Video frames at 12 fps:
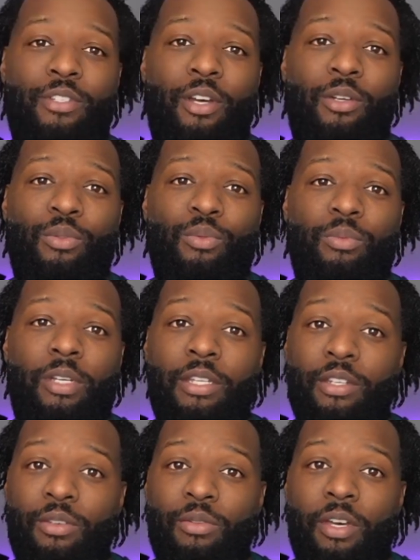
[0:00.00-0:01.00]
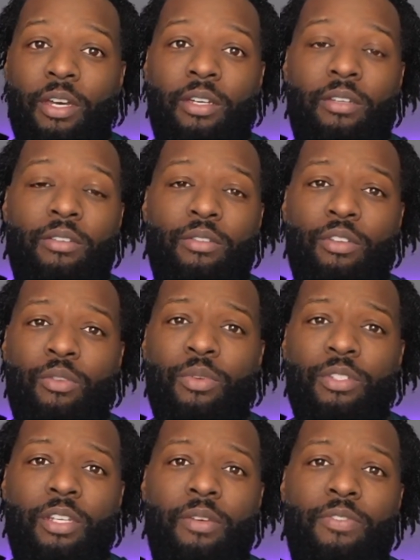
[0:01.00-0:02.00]
So, in the UK, you can
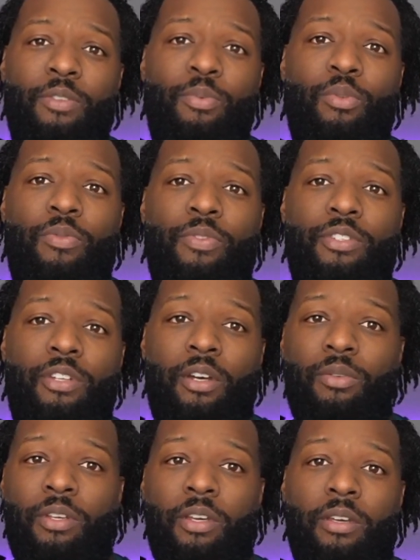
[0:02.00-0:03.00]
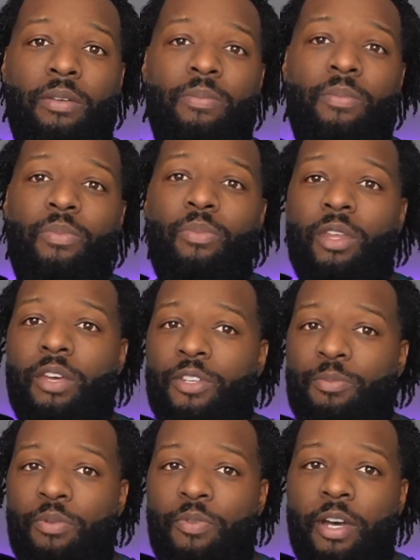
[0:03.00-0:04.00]
receive support for childcare if it's
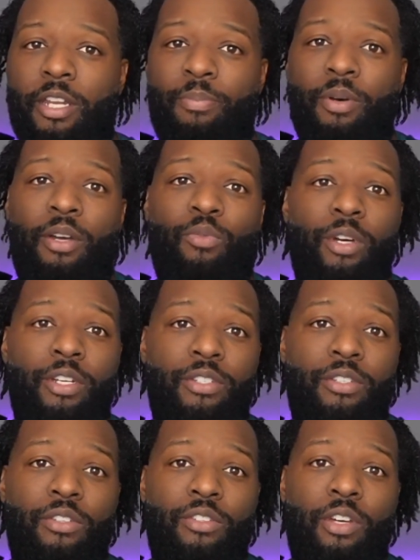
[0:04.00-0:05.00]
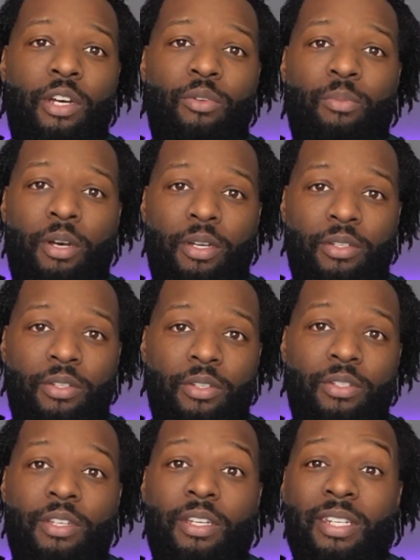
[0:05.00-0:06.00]
provided by registered
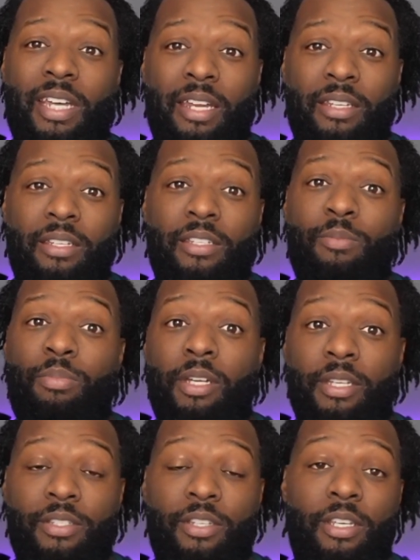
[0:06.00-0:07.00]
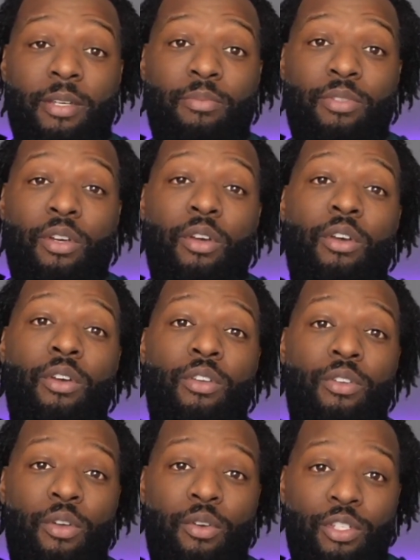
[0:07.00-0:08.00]
childminders, nannies, play schemes,
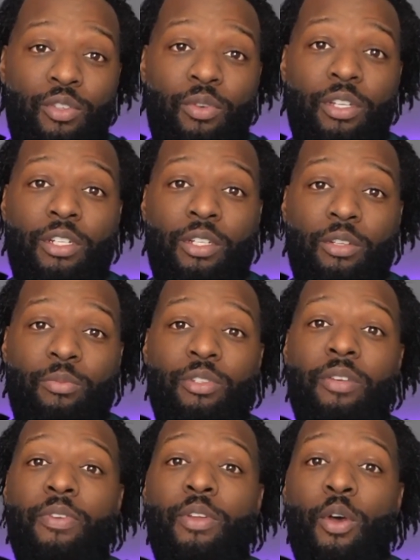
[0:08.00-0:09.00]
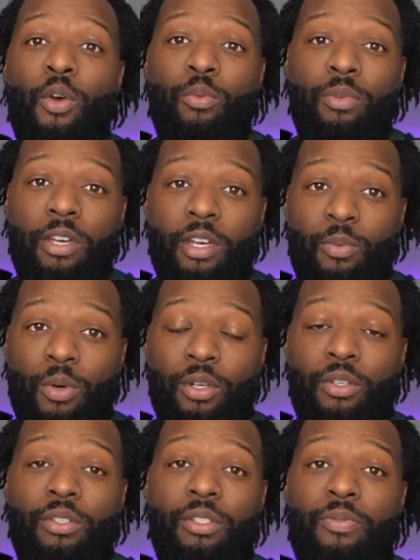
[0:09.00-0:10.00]
nurseries, clubs, or even home care
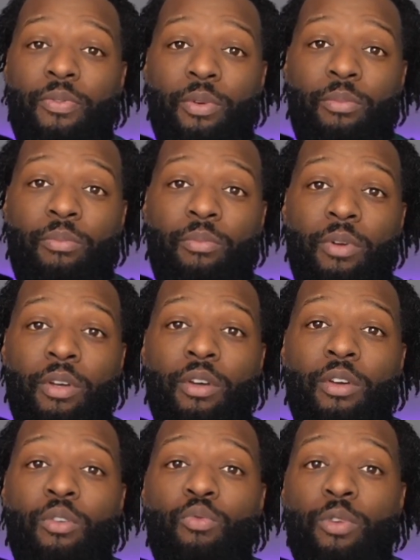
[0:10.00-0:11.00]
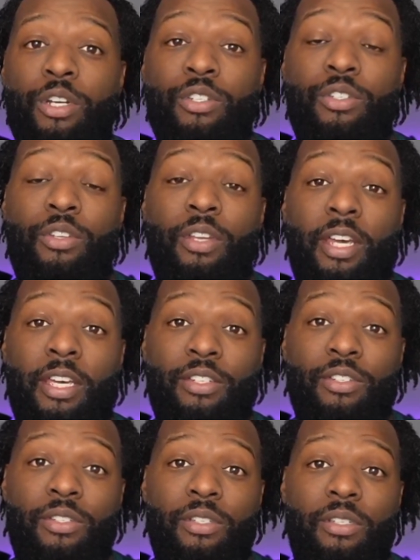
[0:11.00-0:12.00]
workers from registered
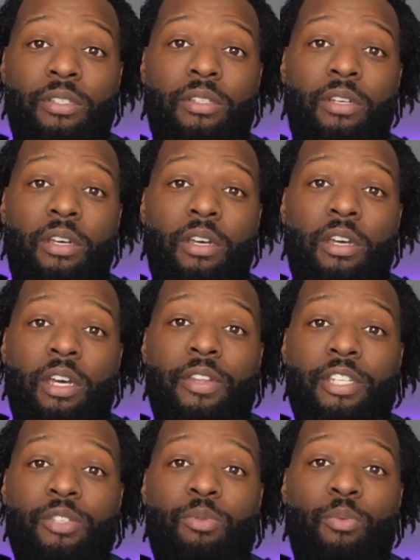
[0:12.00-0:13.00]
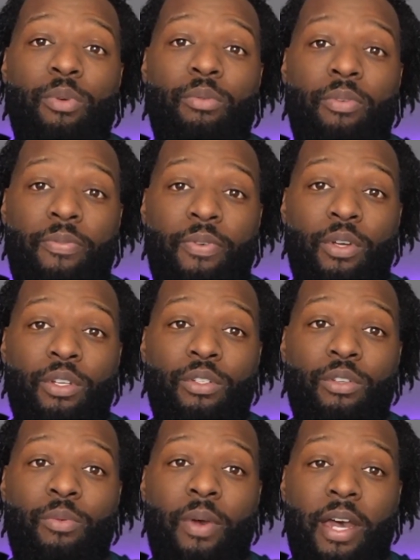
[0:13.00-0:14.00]
agencies. And this is what we refer
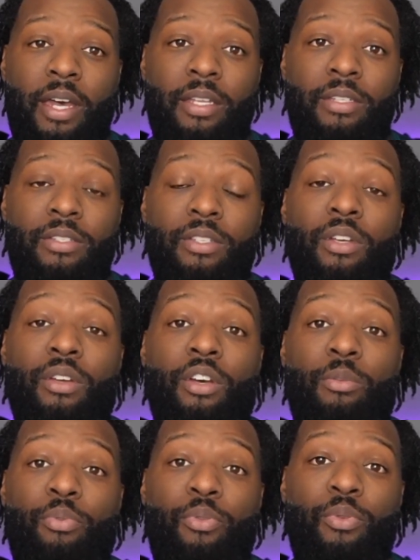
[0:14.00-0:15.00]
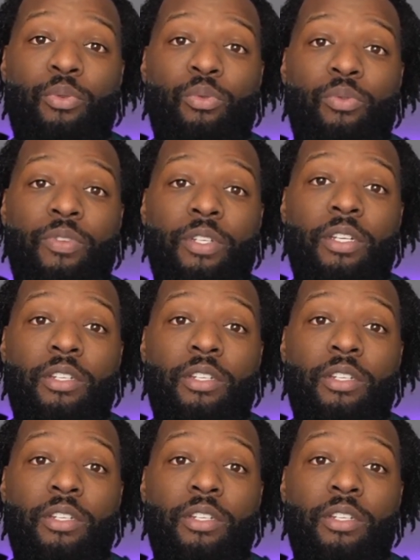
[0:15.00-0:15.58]
to as approved